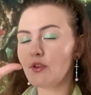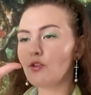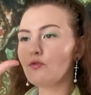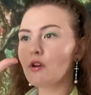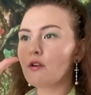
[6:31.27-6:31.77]

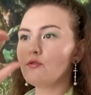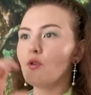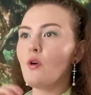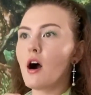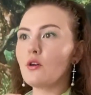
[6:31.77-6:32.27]
you now
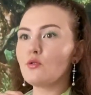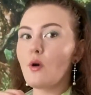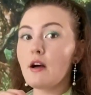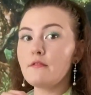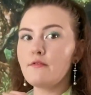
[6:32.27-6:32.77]
know how to
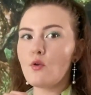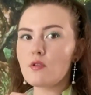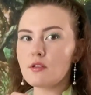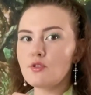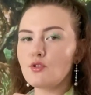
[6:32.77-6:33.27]

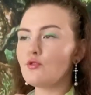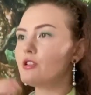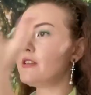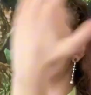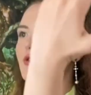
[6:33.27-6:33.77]
unfocus, you
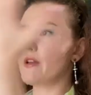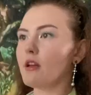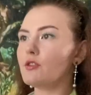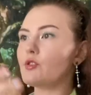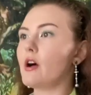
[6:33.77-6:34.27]
see the Sri
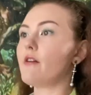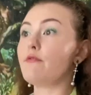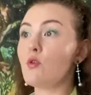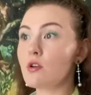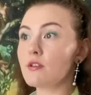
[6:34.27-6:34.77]
Yantra
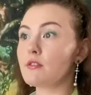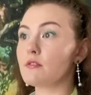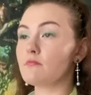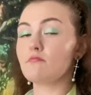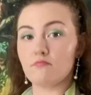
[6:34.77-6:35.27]
focused,